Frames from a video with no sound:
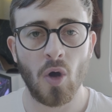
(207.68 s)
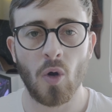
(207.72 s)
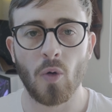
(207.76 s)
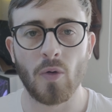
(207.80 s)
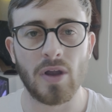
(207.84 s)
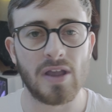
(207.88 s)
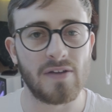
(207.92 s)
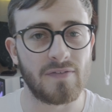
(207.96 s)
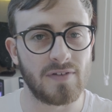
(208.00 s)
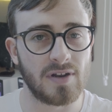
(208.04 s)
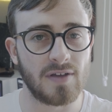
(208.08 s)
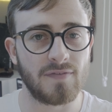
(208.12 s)

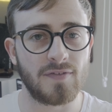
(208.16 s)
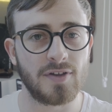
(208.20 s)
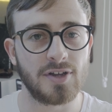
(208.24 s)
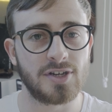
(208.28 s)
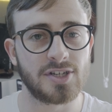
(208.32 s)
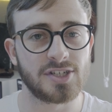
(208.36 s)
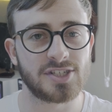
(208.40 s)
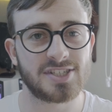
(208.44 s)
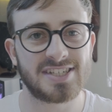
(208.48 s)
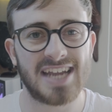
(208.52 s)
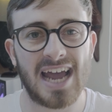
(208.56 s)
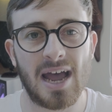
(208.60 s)
or even if you
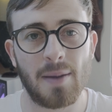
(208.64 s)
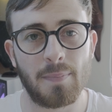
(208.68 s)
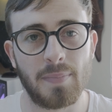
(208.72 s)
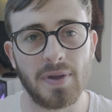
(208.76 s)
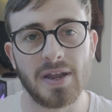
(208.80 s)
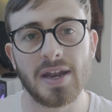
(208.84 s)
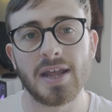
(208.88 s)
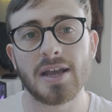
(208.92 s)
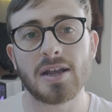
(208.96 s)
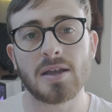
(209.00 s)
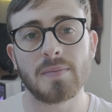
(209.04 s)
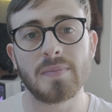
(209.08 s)
just tap
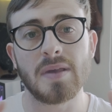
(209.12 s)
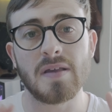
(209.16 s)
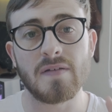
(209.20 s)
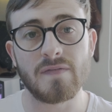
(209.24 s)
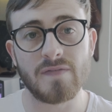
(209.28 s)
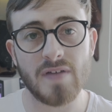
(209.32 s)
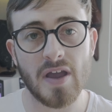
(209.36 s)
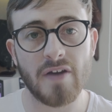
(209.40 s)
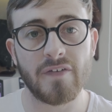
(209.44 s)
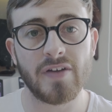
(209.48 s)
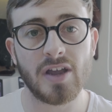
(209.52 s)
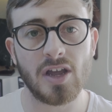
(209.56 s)
it. It can be
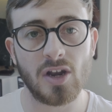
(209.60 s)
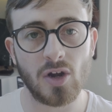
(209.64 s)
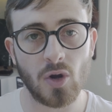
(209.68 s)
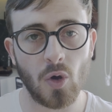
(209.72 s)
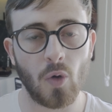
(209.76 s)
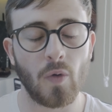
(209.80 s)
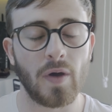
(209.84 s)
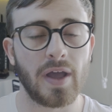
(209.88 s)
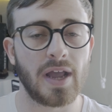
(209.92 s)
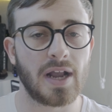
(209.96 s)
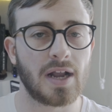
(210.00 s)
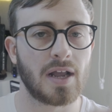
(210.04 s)
very
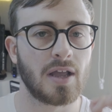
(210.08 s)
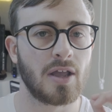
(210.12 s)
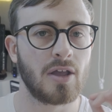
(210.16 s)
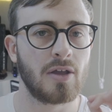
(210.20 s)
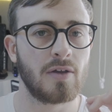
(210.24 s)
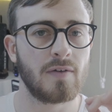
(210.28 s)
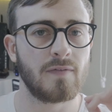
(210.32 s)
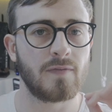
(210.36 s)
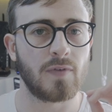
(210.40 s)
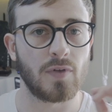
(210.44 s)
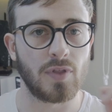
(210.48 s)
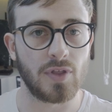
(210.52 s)
annoying
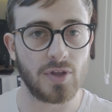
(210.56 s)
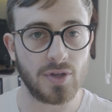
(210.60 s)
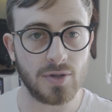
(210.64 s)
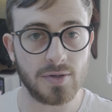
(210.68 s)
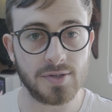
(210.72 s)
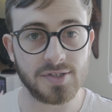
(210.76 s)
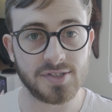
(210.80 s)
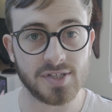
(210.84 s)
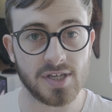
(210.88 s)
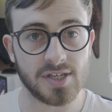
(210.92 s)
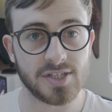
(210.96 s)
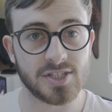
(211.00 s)
for the
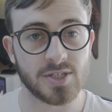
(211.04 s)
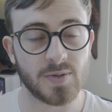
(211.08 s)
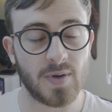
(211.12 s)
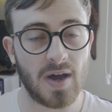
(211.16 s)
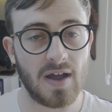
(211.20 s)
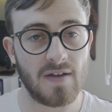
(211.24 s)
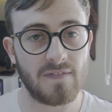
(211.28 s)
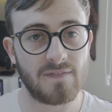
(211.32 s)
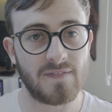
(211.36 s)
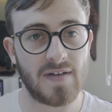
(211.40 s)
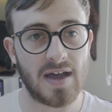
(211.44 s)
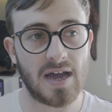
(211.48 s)
user. So
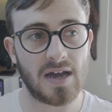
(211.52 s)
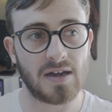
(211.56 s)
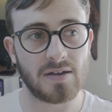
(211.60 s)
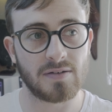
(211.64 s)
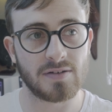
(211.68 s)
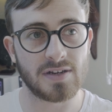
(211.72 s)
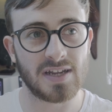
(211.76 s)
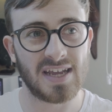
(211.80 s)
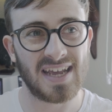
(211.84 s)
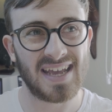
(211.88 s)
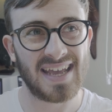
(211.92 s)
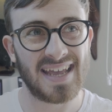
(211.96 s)
I
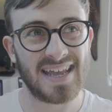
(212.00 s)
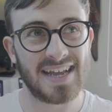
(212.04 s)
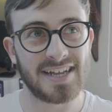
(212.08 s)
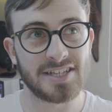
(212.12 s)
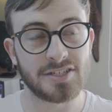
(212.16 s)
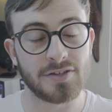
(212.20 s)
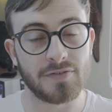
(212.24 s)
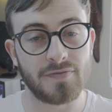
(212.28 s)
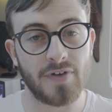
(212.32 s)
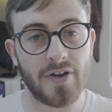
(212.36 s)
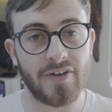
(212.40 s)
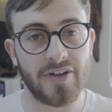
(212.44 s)
found
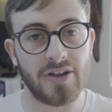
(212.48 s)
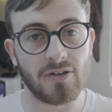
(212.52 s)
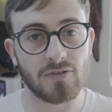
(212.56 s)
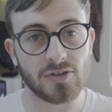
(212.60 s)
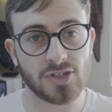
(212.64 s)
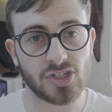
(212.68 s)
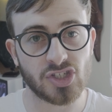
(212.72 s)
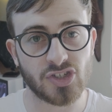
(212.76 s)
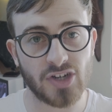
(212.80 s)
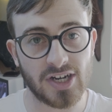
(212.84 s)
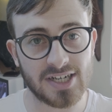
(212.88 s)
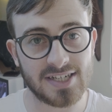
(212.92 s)
it's a very
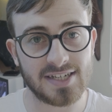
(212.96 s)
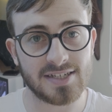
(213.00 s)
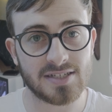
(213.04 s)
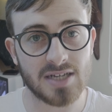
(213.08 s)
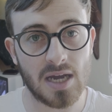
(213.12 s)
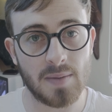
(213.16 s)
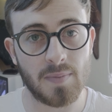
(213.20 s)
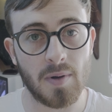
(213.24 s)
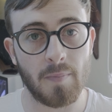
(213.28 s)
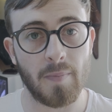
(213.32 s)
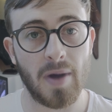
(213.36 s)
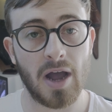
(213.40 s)
restricting
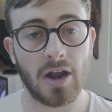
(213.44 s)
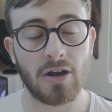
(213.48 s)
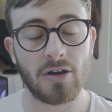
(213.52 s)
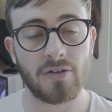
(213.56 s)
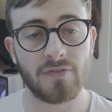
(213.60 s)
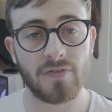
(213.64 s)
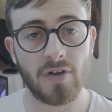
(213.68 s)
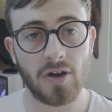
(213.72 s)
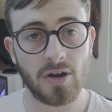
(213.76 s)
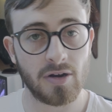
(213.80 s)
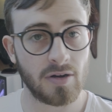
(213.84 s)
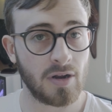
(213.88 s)
type of
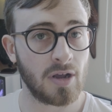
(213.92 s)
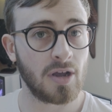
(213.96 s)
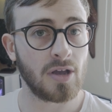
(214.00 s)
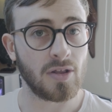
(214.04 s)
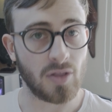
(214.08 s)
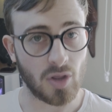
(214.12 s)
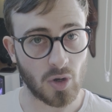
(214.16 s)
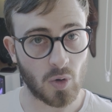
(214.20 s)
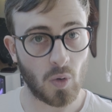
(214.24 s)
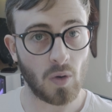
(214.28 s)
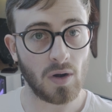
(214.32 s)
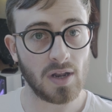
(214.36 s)
microphone.
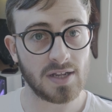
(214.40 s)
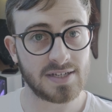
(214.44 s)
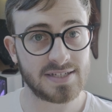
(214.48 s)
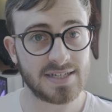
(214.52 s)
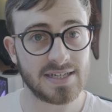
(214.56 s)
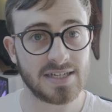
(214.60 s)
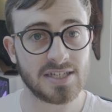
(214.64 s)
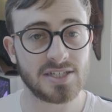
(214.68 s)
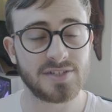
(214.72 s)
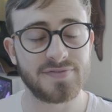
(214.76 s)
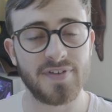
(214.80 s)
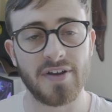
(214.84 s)
The
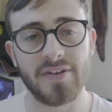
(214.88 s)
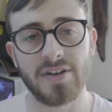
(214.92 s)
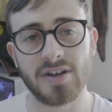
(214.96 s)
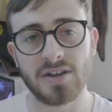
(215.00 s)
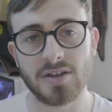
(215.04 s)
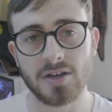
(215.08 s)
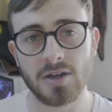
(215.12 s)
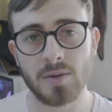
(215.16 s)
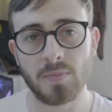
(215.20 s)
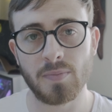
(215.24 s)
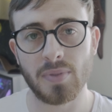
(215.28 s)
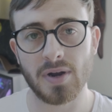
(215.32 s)
quality is very
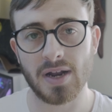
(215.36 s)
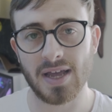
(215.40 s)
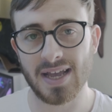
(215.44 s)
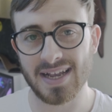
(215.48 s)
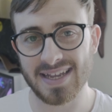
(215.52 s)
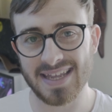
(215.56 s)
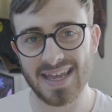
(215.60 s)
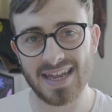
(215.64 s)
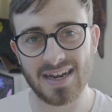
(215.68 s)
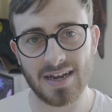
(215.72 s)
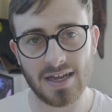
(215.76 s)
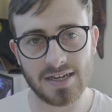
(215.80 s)
good, but
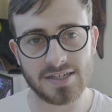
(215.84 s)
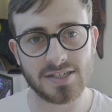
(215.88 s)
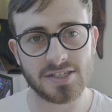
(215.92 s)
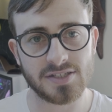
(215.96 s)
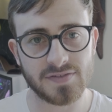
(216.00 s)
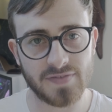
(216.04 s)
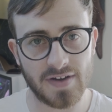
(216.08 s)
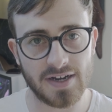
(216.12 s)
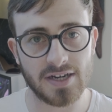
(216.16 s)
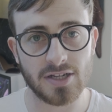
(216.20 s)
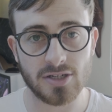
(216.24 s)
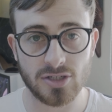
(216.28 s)
again, I
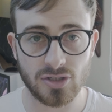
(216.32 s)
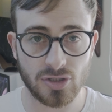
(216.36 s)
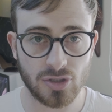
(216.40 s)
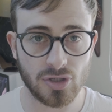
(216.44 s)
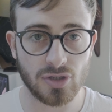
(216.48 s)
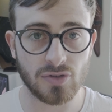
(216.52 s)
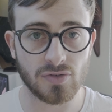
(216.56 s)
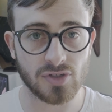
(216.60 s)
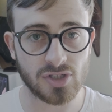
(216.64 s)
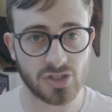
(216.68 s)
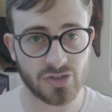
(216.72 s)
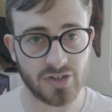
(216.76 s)
just find it
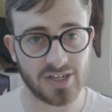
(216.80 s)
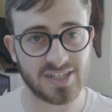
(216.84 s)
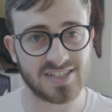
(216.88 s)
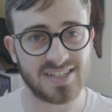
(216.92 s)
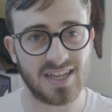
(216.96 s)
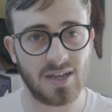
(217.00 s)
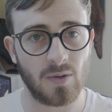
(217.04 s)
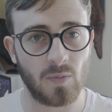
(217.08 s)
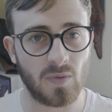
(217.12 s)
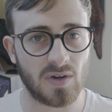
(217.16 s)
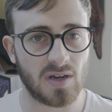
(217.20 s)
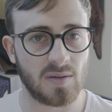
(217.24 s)
too
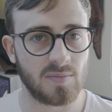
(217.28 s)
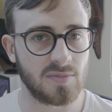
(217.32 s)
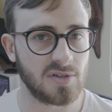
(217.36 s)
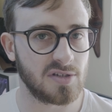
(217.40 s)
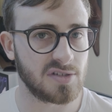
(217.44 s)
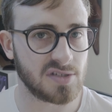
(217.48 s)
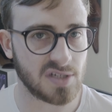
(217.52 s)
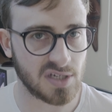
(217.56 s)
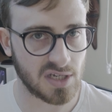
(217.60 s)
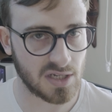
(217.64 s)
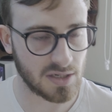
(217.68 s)
restricting when I'm using